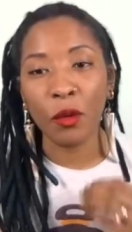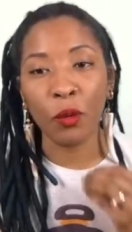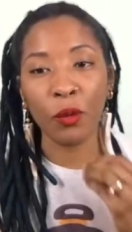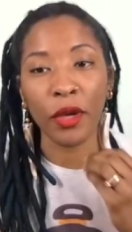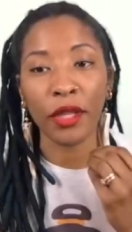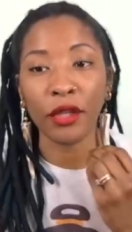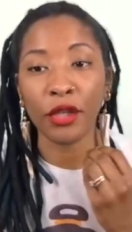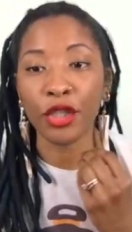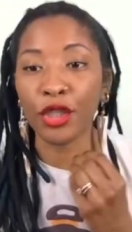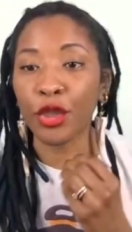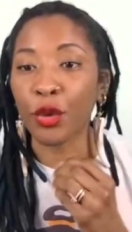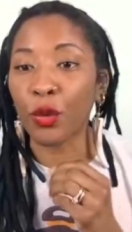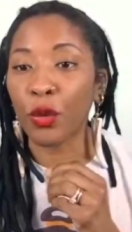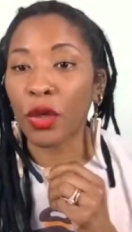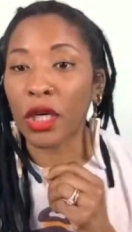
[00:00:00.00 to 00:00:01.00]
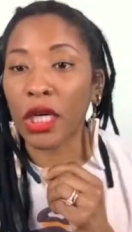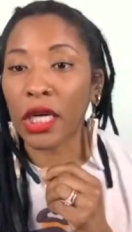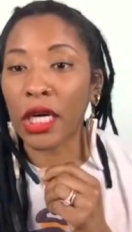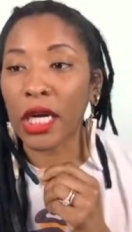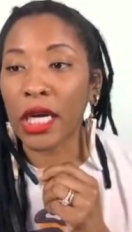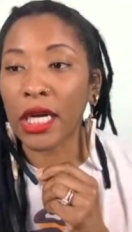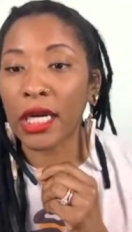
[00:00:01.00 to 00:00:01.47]
Whether
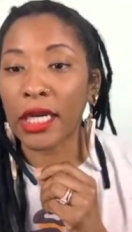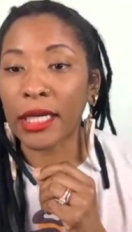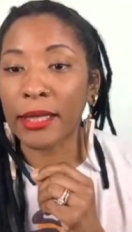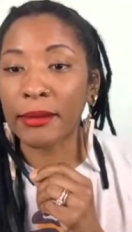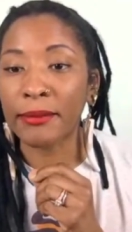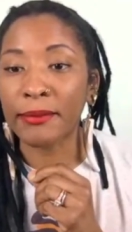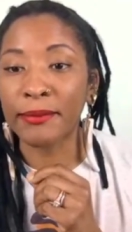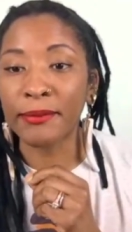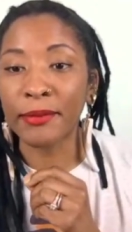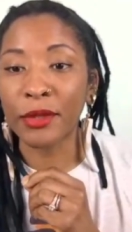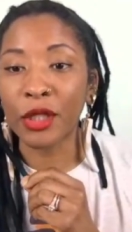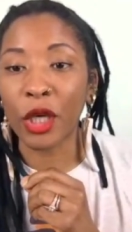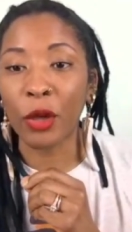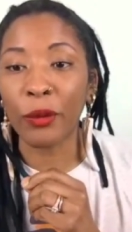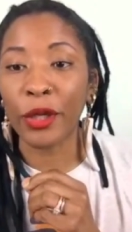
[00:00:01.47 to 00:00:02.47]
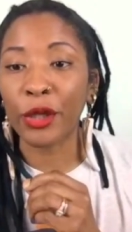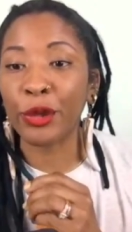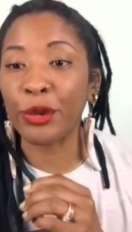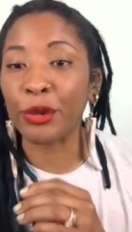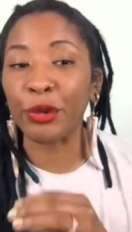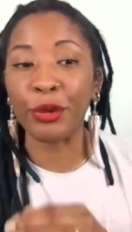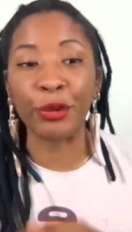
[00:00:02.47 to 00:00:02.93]
you're um,
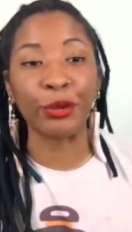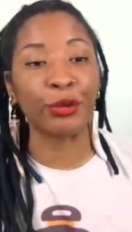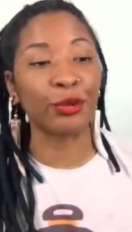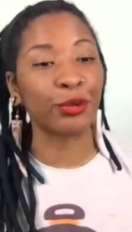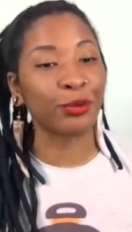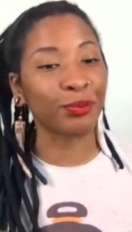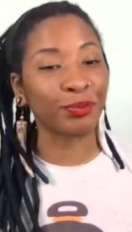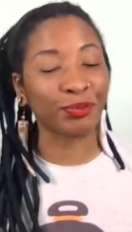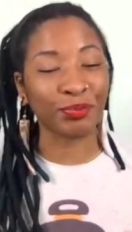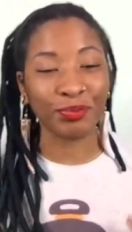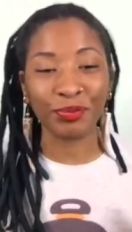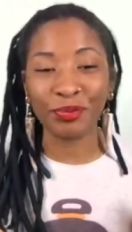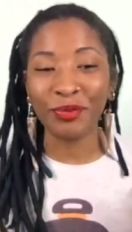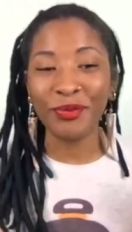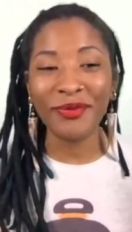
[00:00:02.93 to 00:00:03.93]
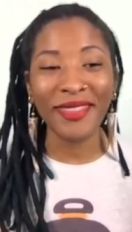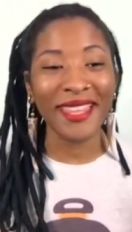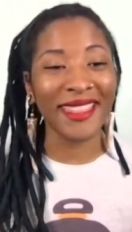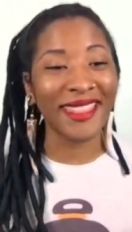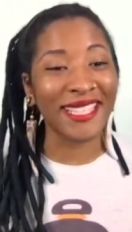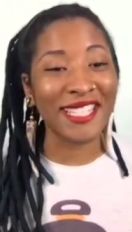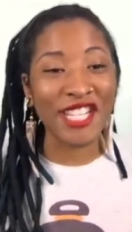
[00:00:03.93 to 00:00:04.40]
going through
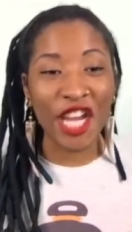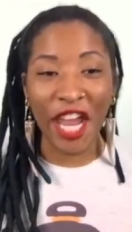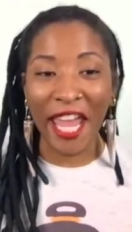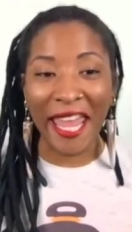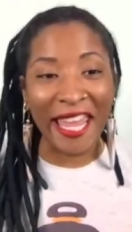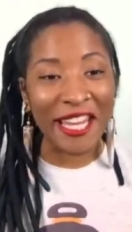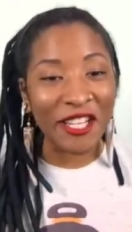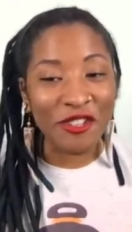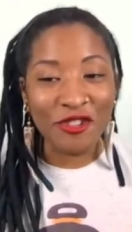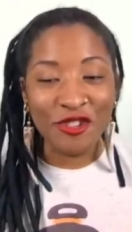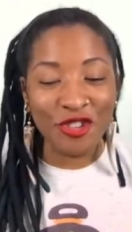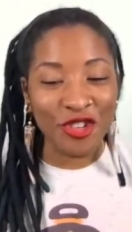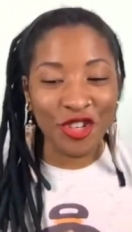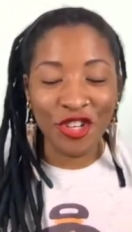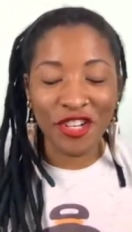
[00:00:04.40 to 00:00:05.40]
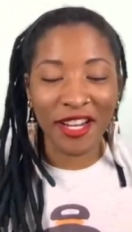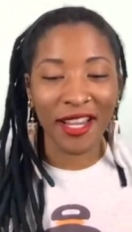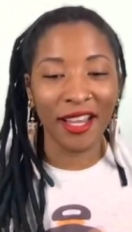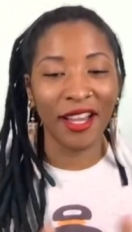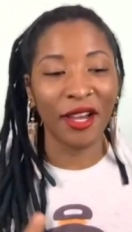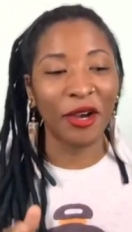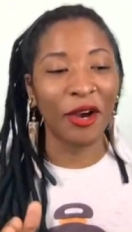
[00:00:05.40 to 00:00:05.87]
the change,
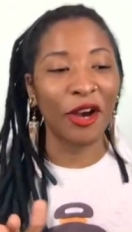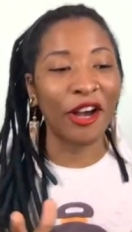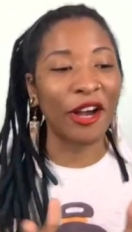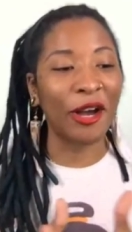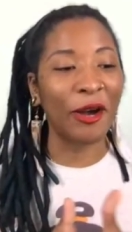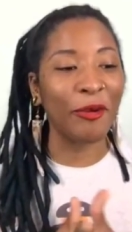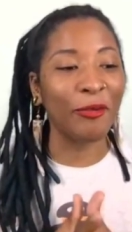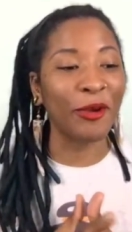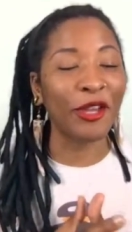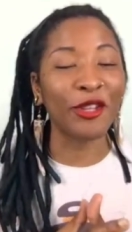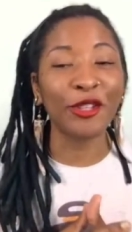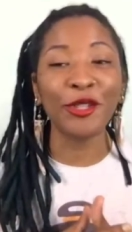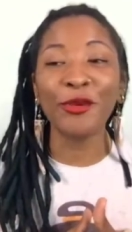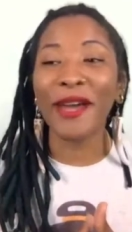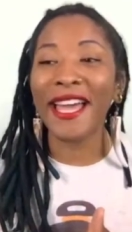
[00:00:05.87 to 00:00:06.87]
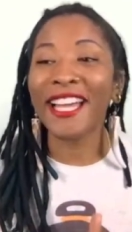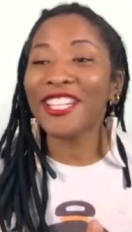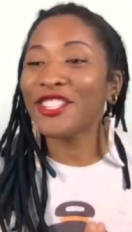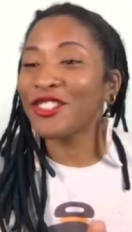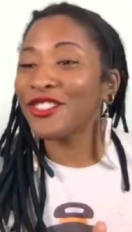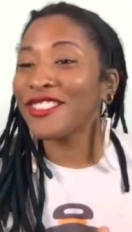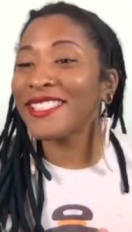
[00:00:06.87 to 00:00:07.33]
uh, whether you
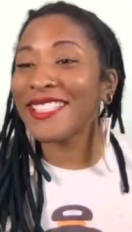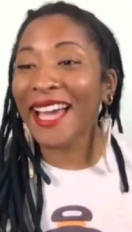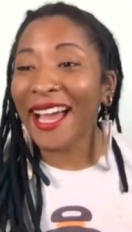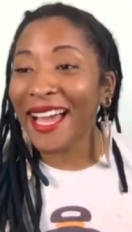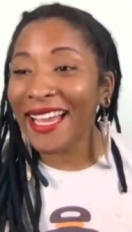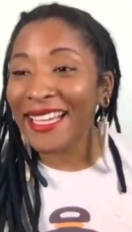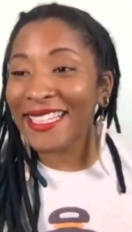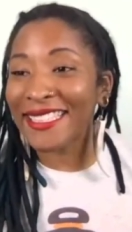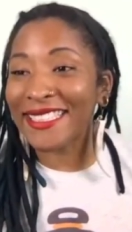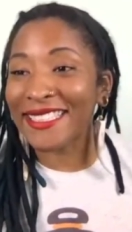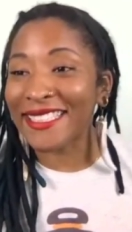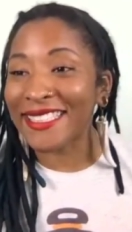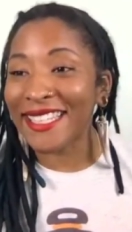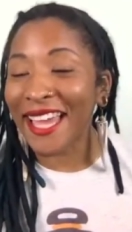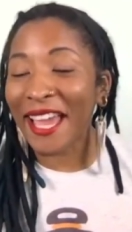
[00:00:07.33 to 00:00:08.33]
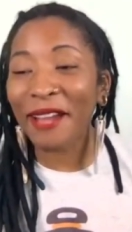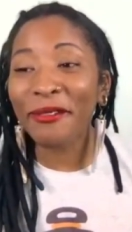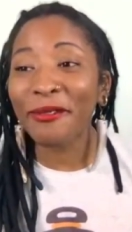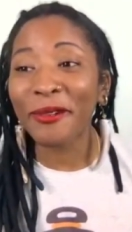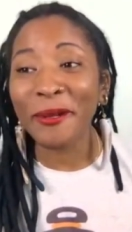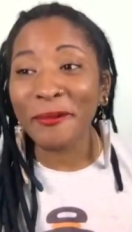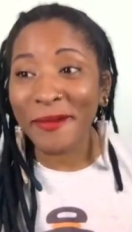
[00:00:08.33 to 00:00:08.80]
exercise
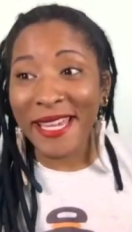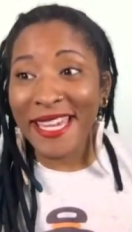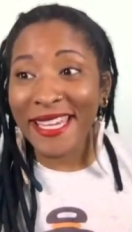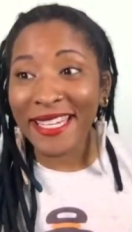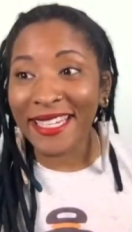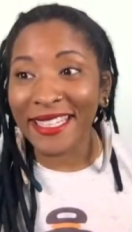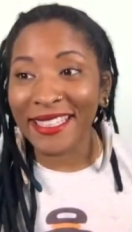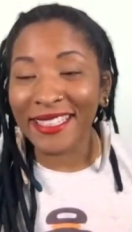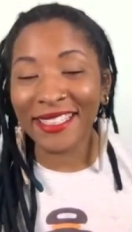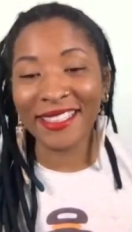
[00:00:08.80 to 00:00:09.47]
every week,